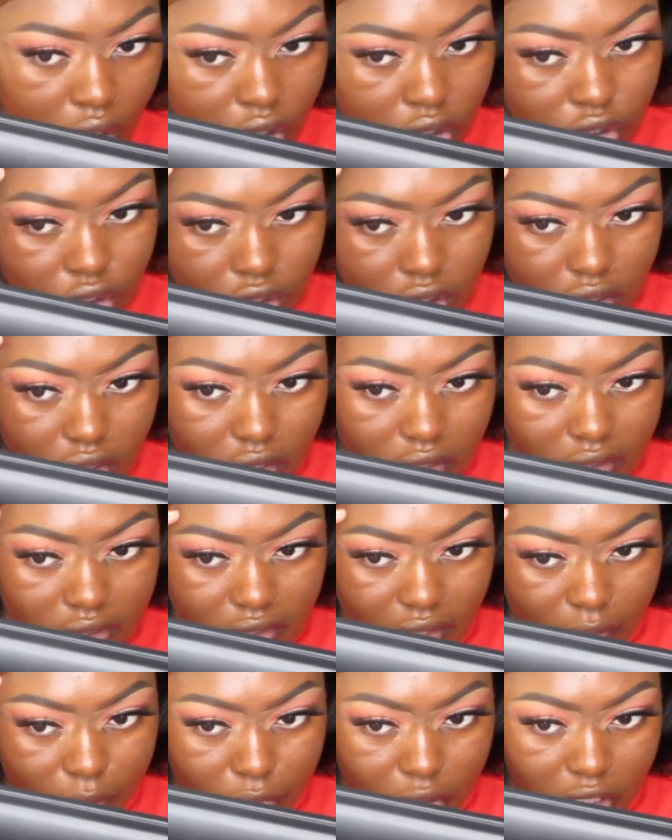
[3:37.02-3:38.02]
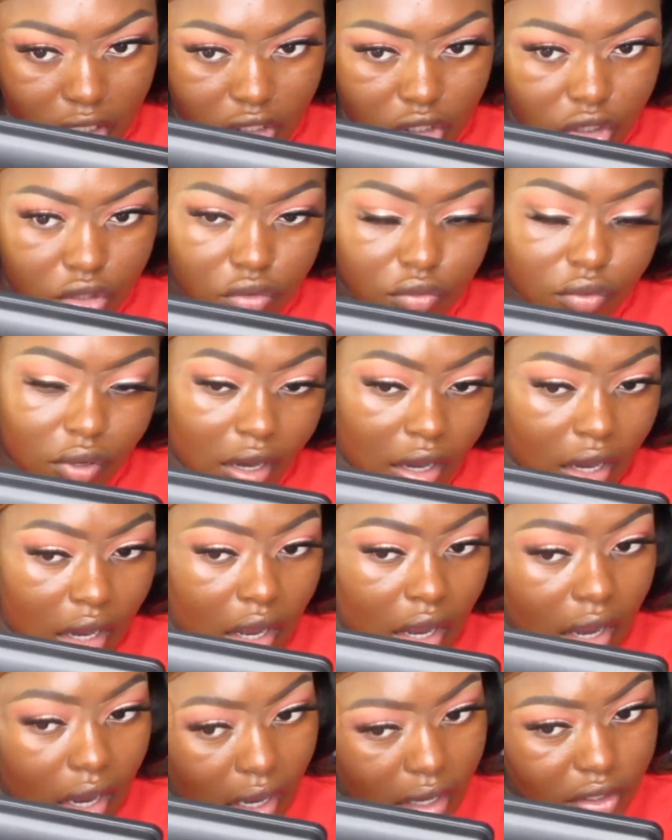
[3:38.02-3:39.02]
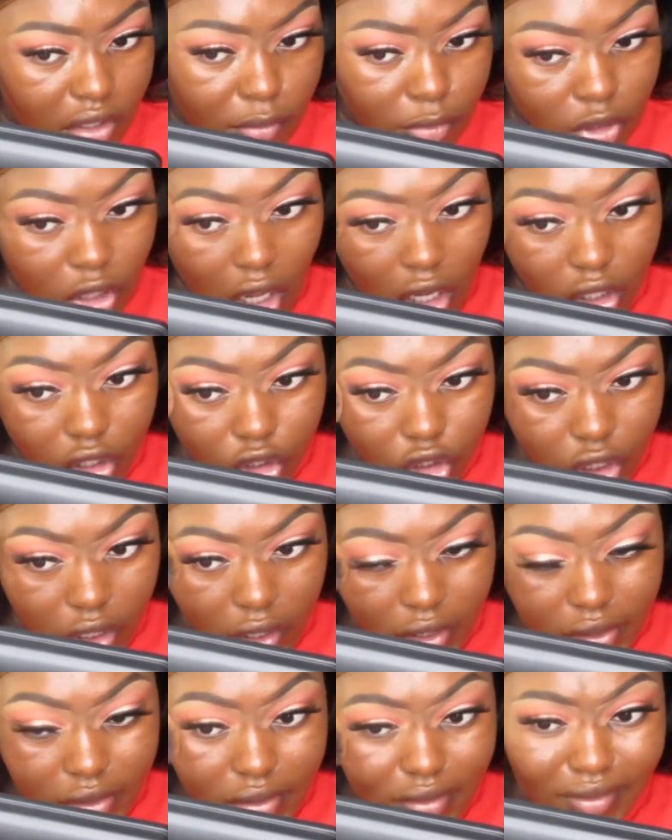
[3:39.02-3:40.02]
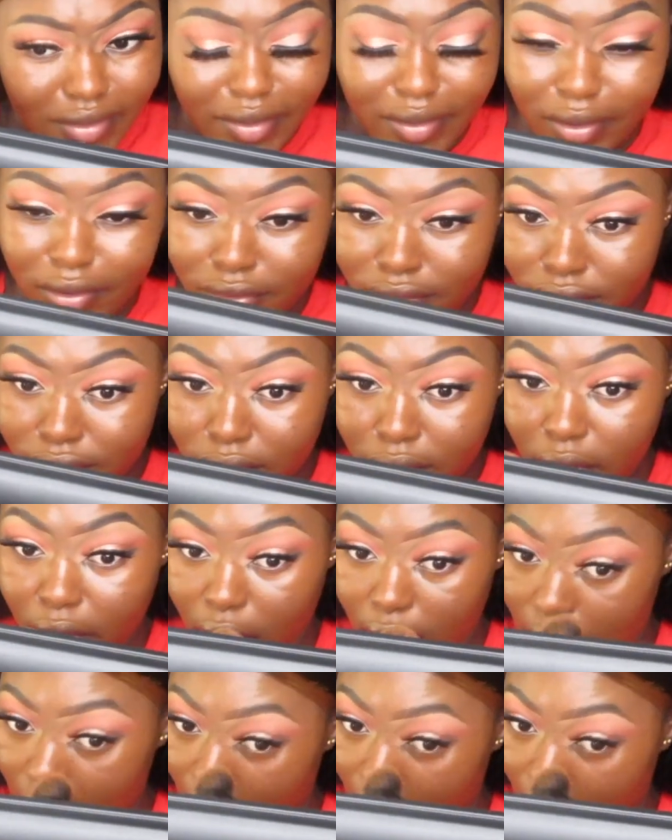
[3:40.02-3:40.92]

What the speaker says: she's gonna send me to a dermatologist. Girl,